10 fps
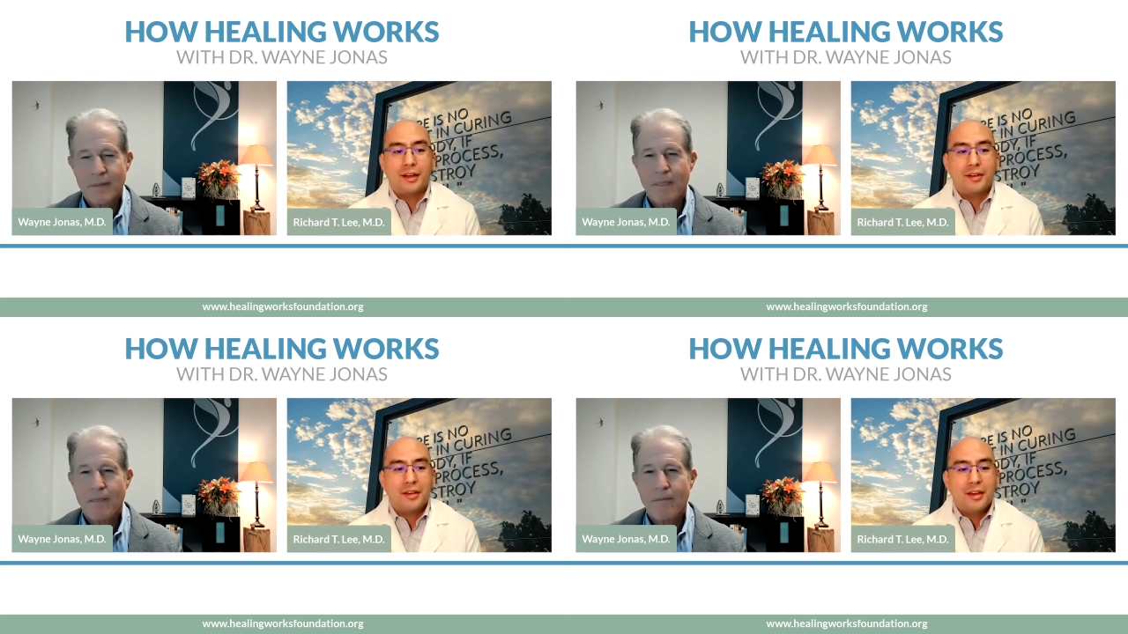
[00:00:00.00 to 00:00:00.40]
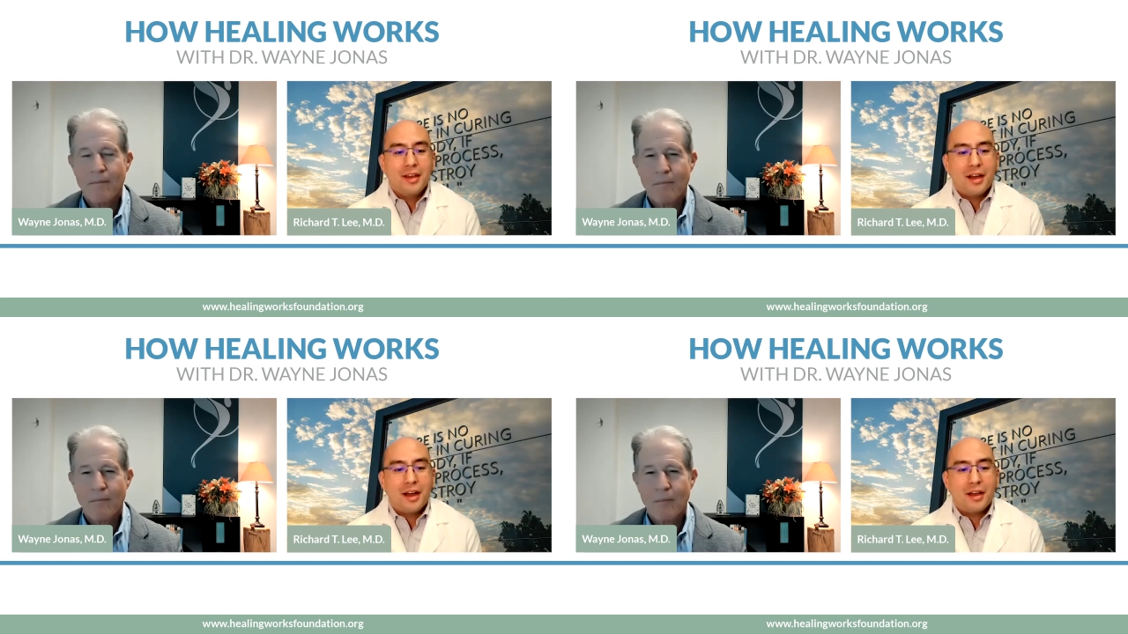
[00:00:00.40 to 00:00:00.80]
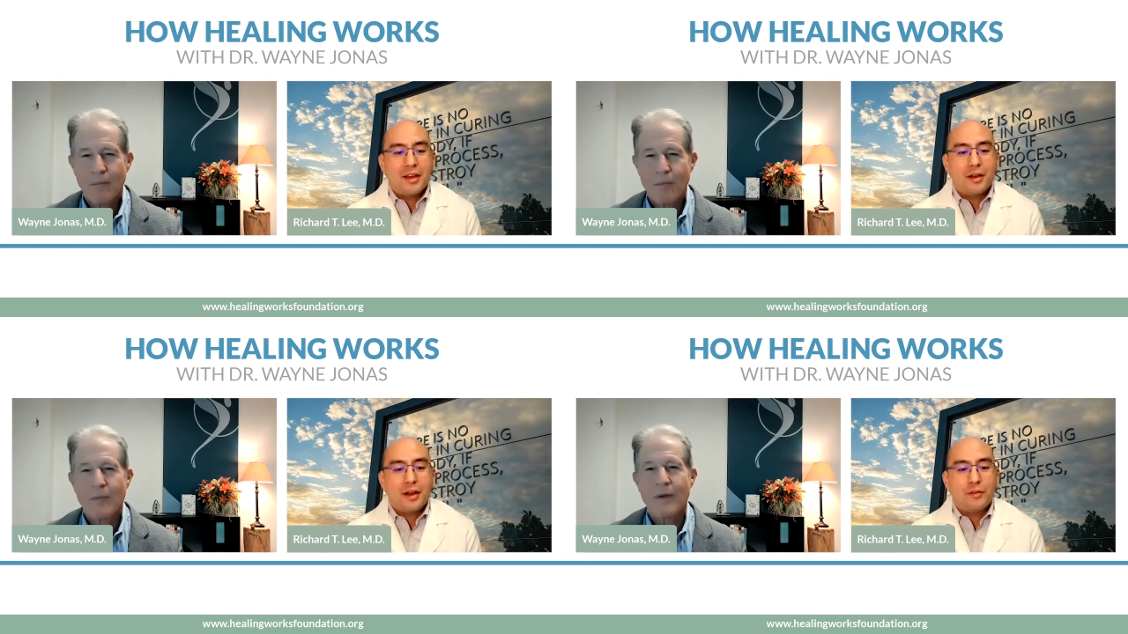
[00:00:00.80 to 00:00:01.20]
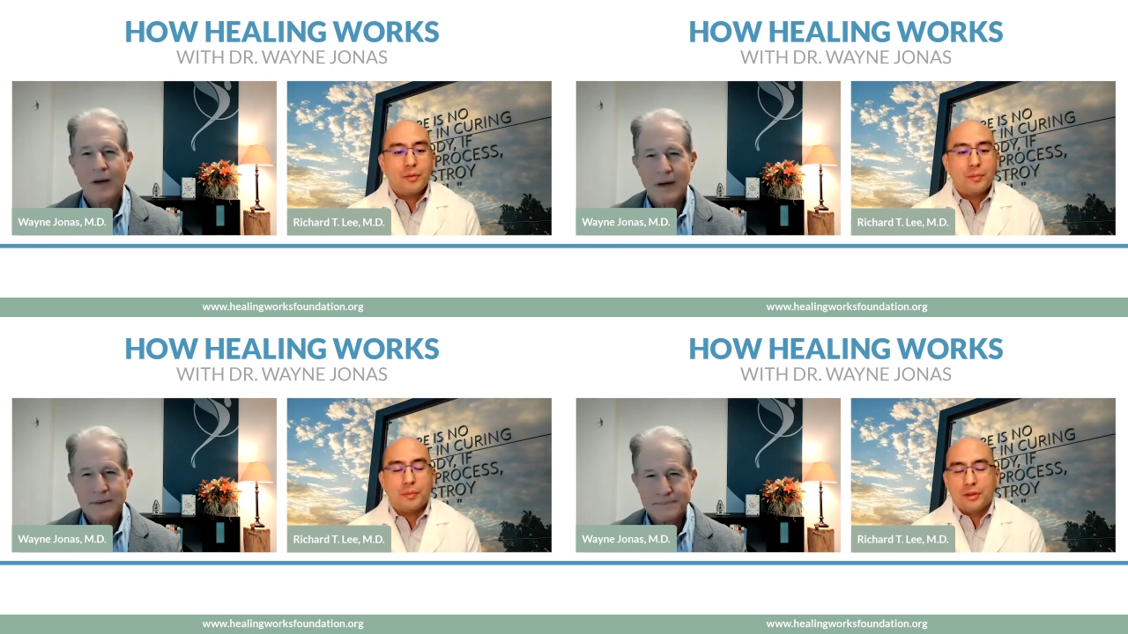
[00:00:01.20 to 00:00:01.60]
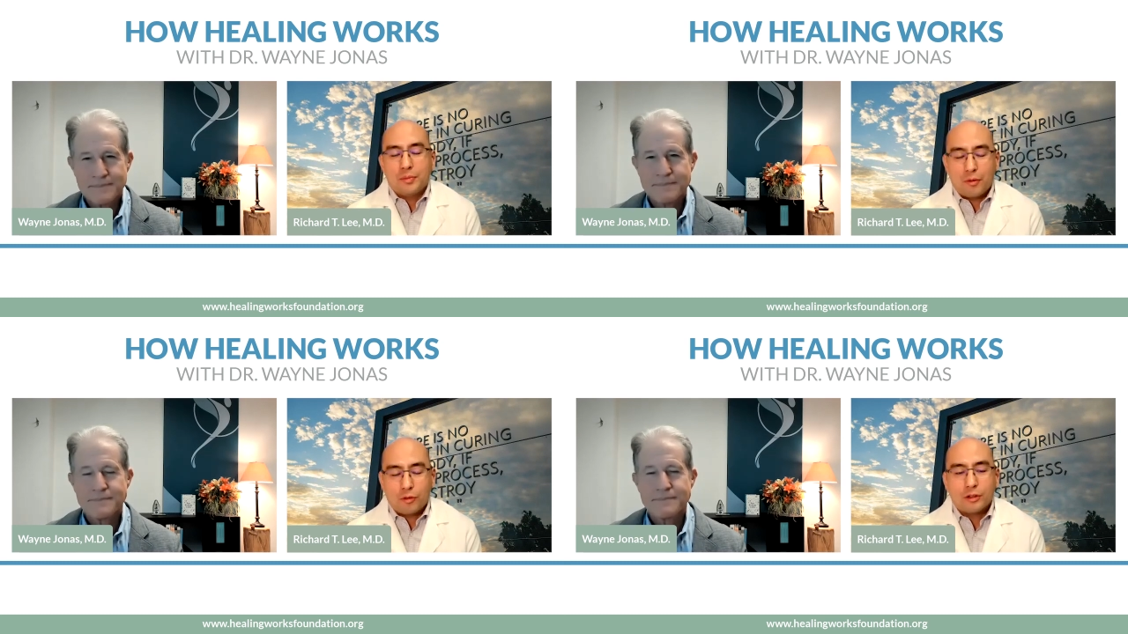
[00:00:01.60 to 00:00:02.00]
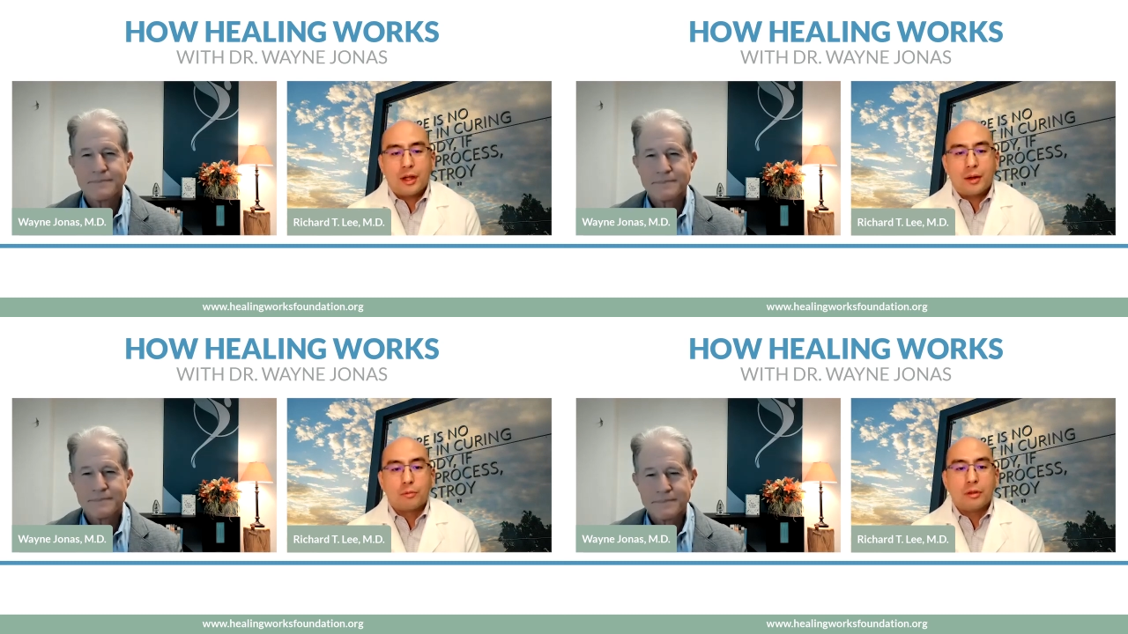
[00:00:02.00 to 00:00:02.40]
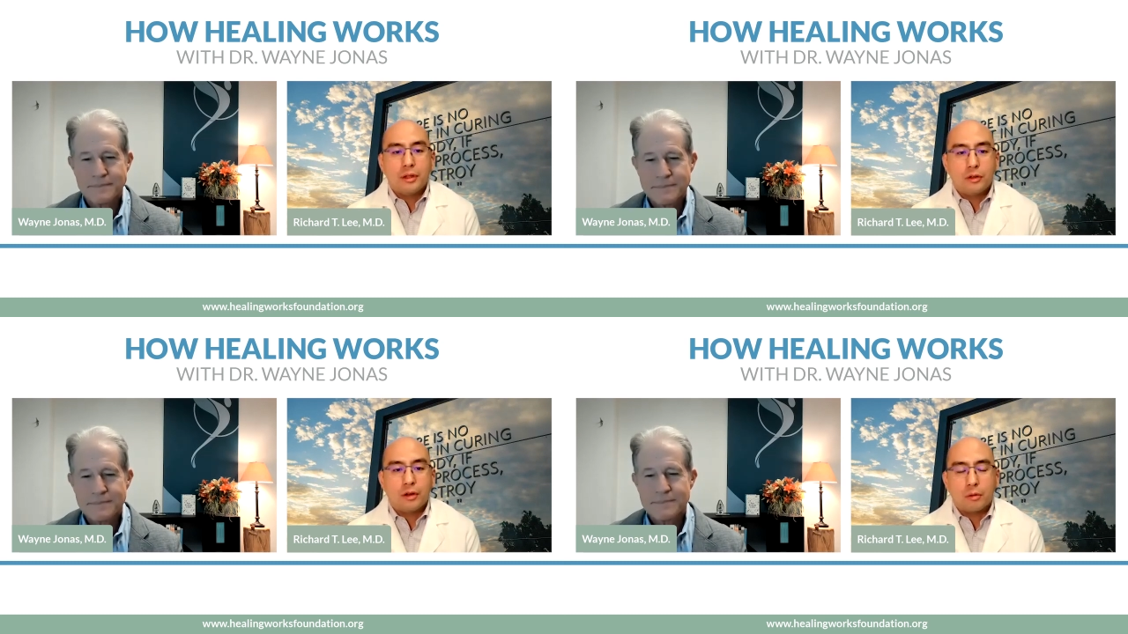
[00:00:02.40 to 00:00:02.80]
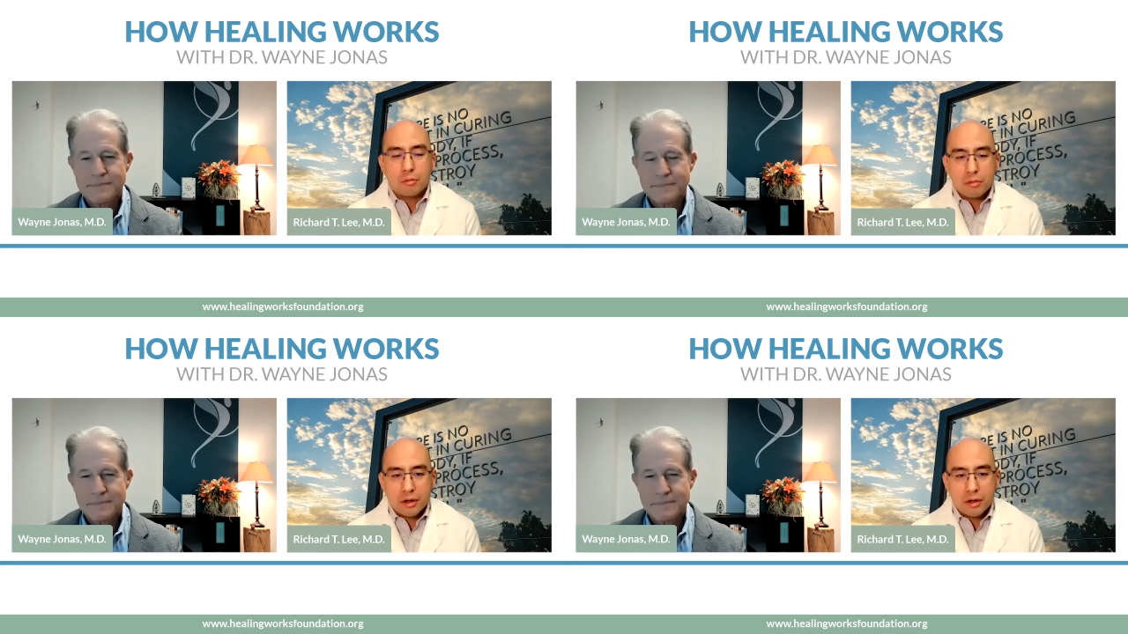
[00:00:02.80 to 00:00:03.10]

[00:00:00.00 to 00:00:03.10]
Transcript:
Speaker 1: I, I, I having this is my first time really doing a